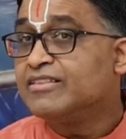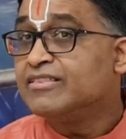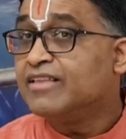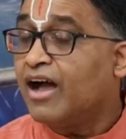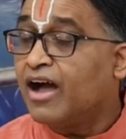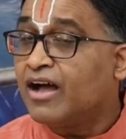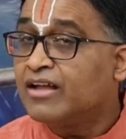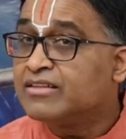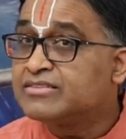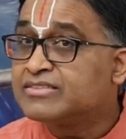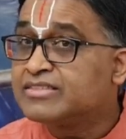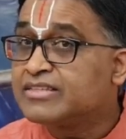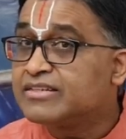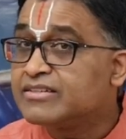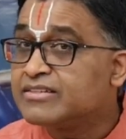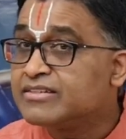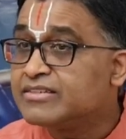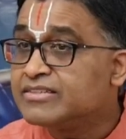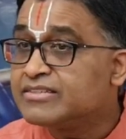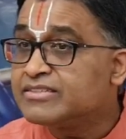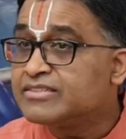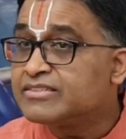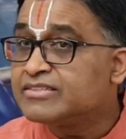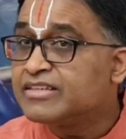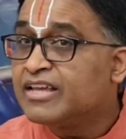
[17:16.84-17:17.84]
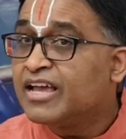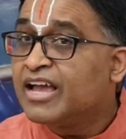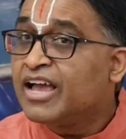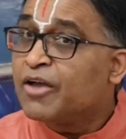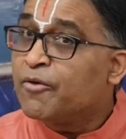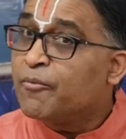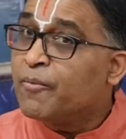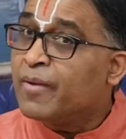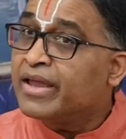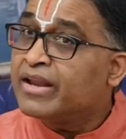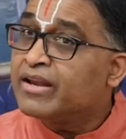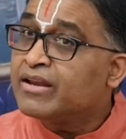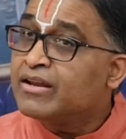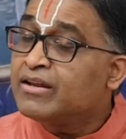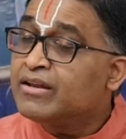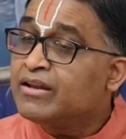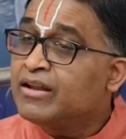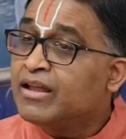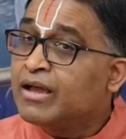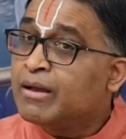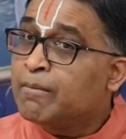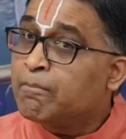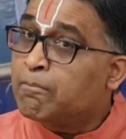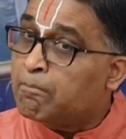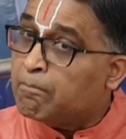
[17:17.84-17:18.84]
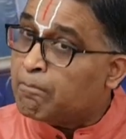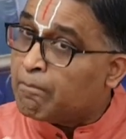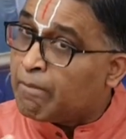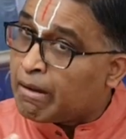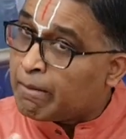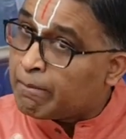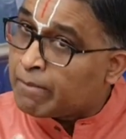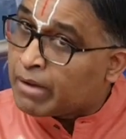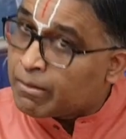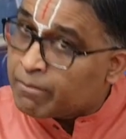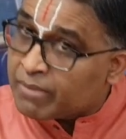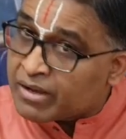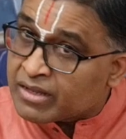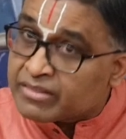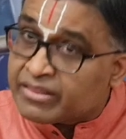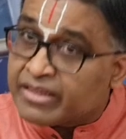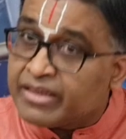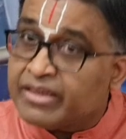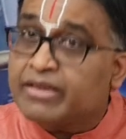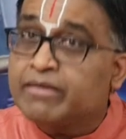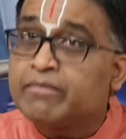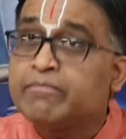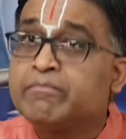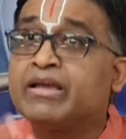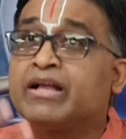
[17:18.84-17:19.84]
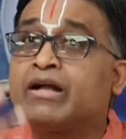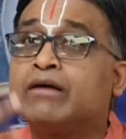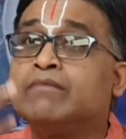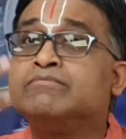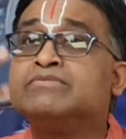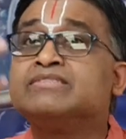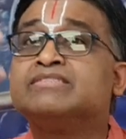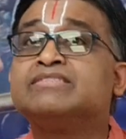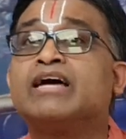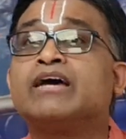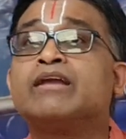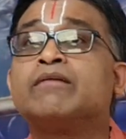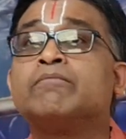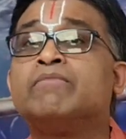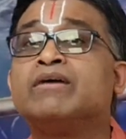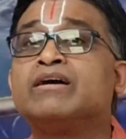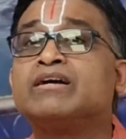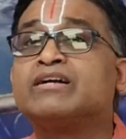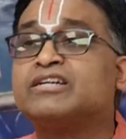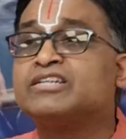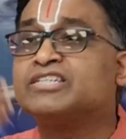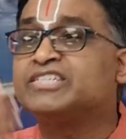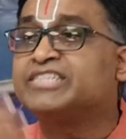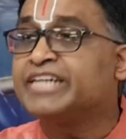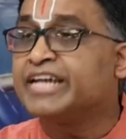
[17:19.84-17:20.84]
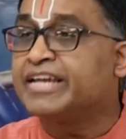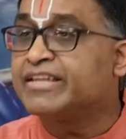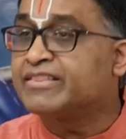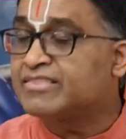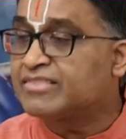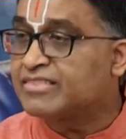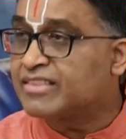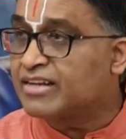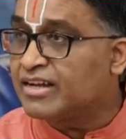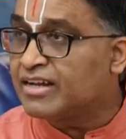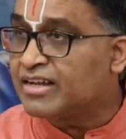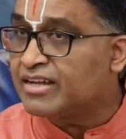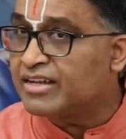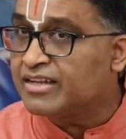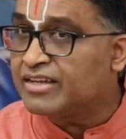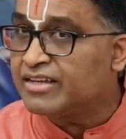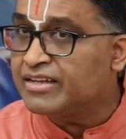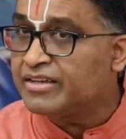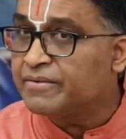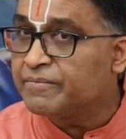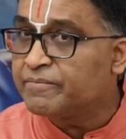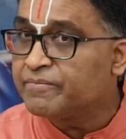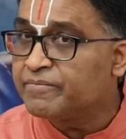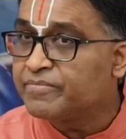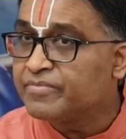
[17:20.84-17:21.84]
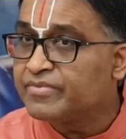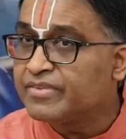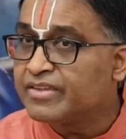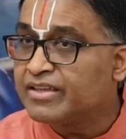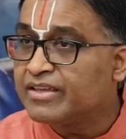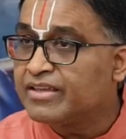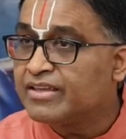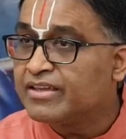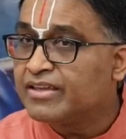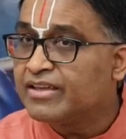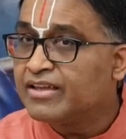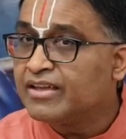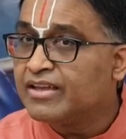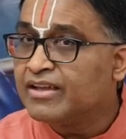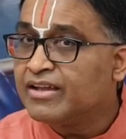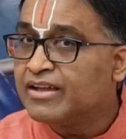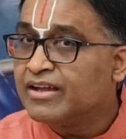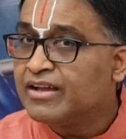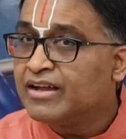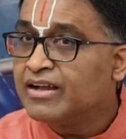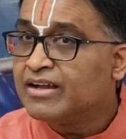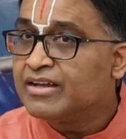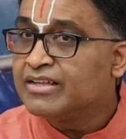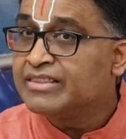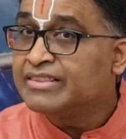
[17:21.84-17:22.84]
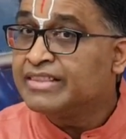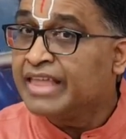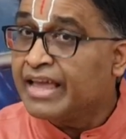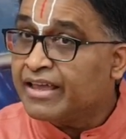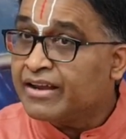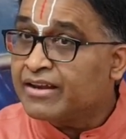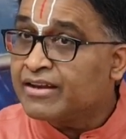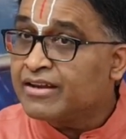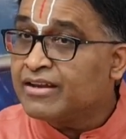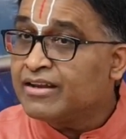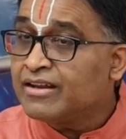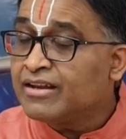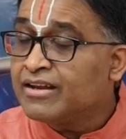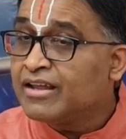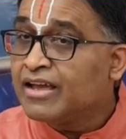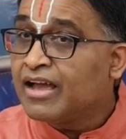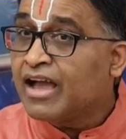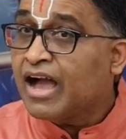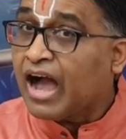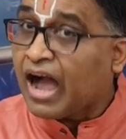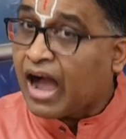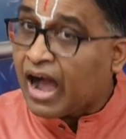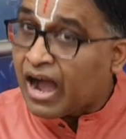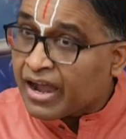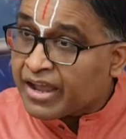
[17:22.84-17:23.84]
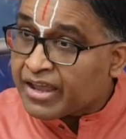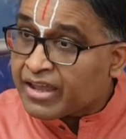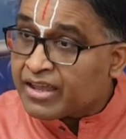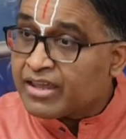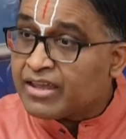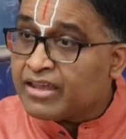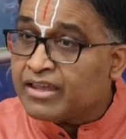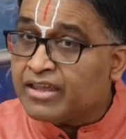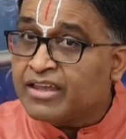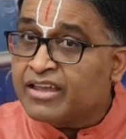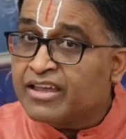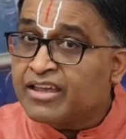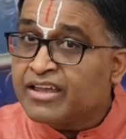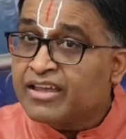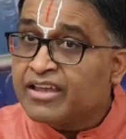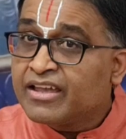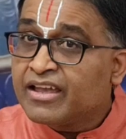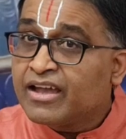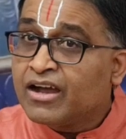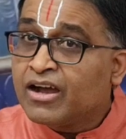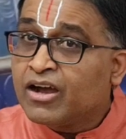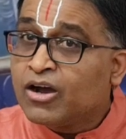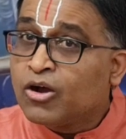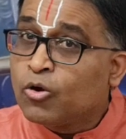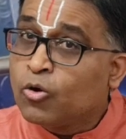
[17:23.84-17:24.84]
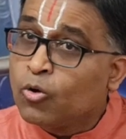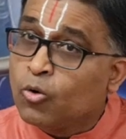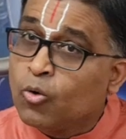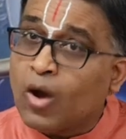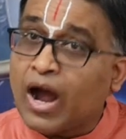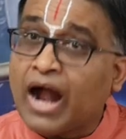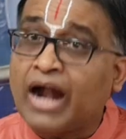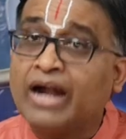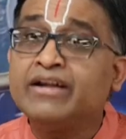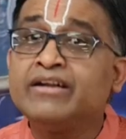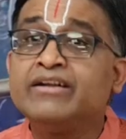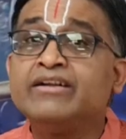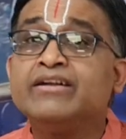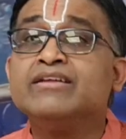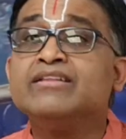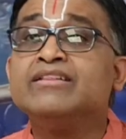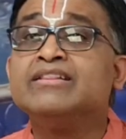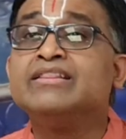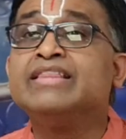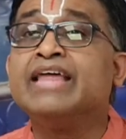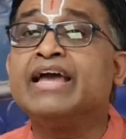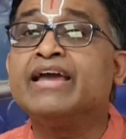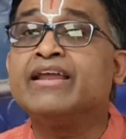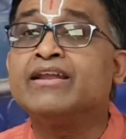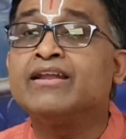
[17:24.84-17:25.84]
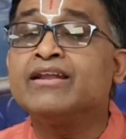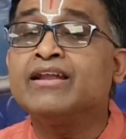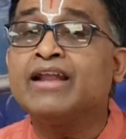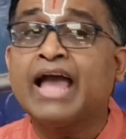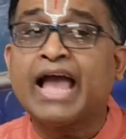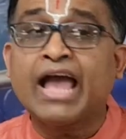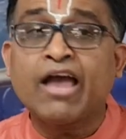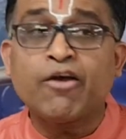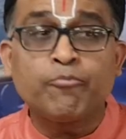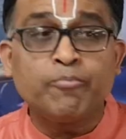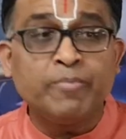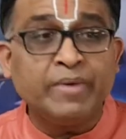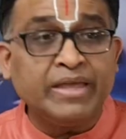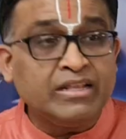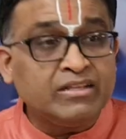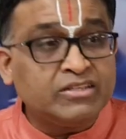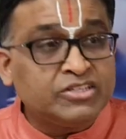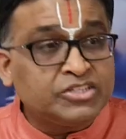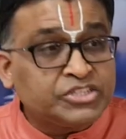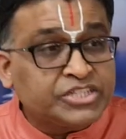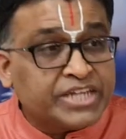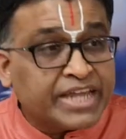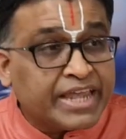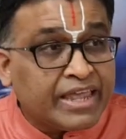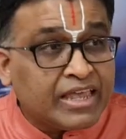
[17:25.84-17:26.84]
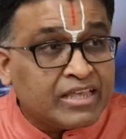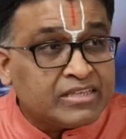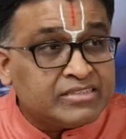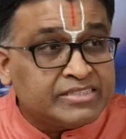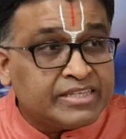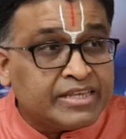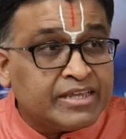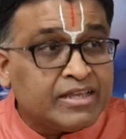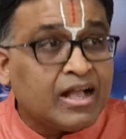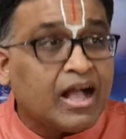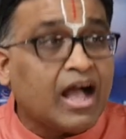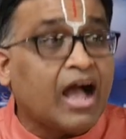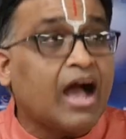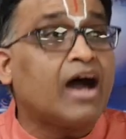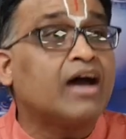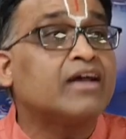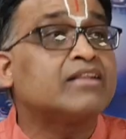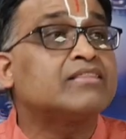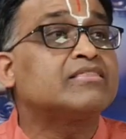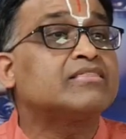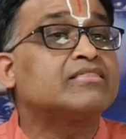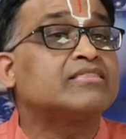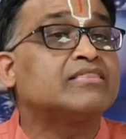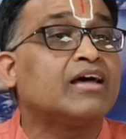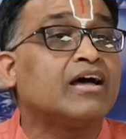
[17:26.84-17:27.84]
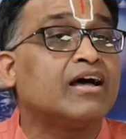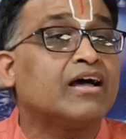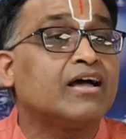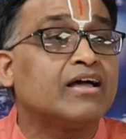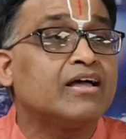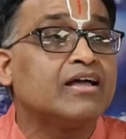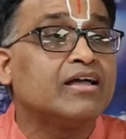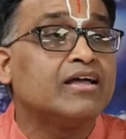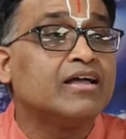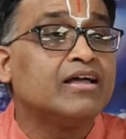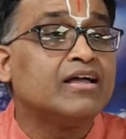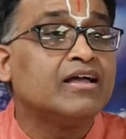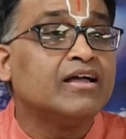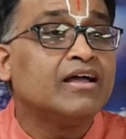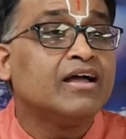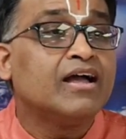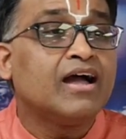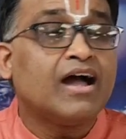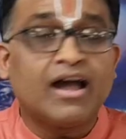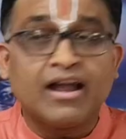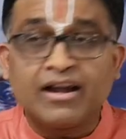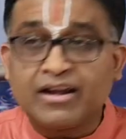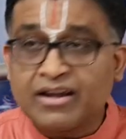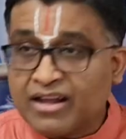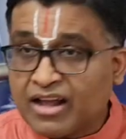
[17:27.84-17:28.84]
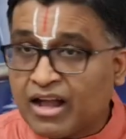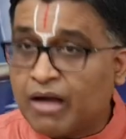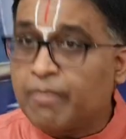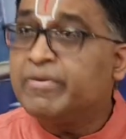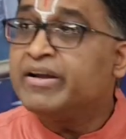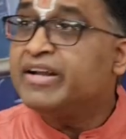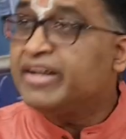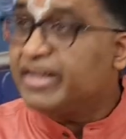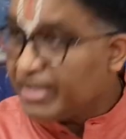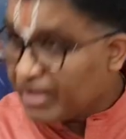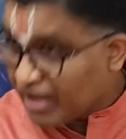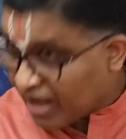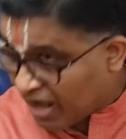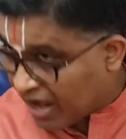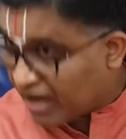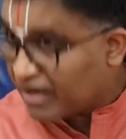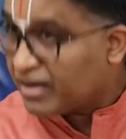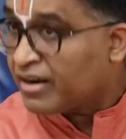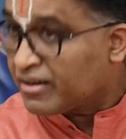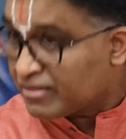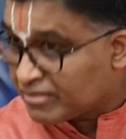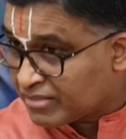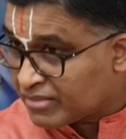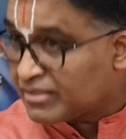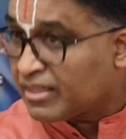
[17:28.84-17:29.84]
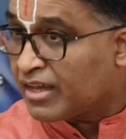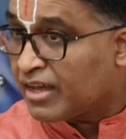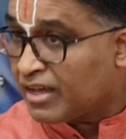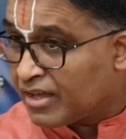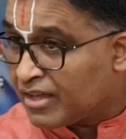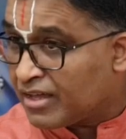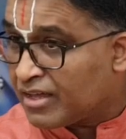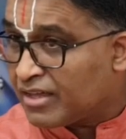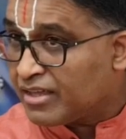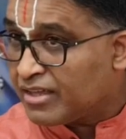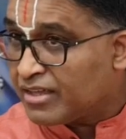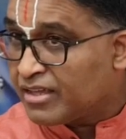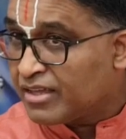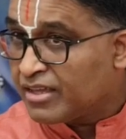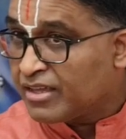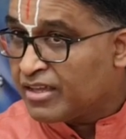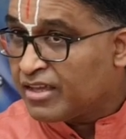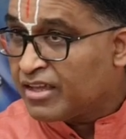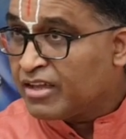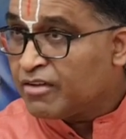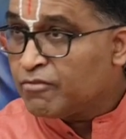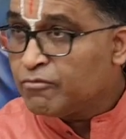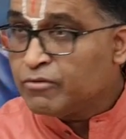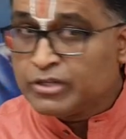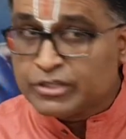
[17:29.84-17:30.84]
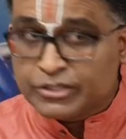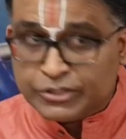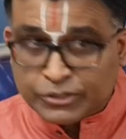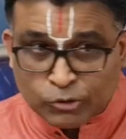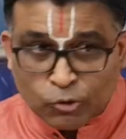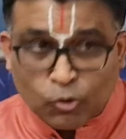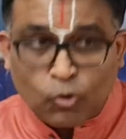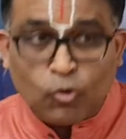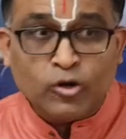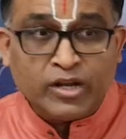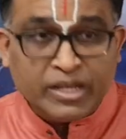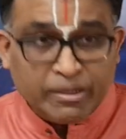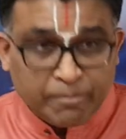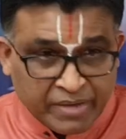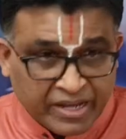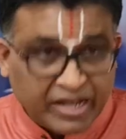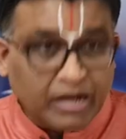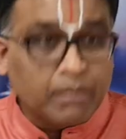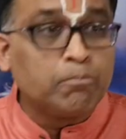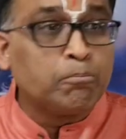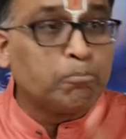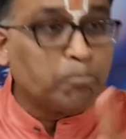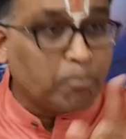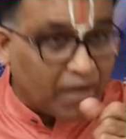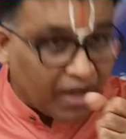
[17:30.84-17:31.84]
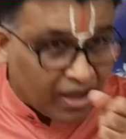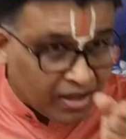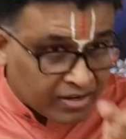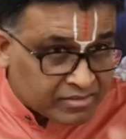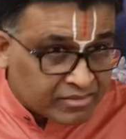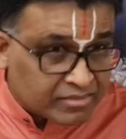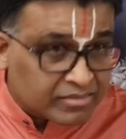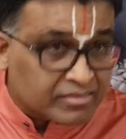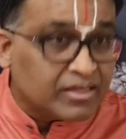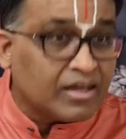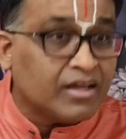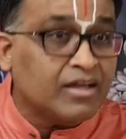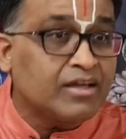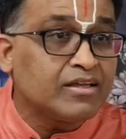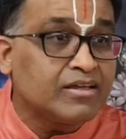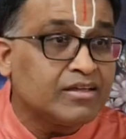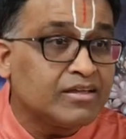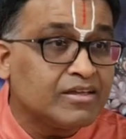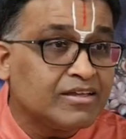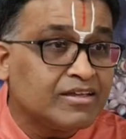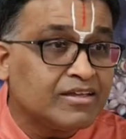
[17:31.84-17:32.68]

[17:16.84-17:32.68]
The answer is, when Mamamati becomes Dharma Kshetra, then I, who until then have been chasing Artha and committing Anartha, will slowly become Partha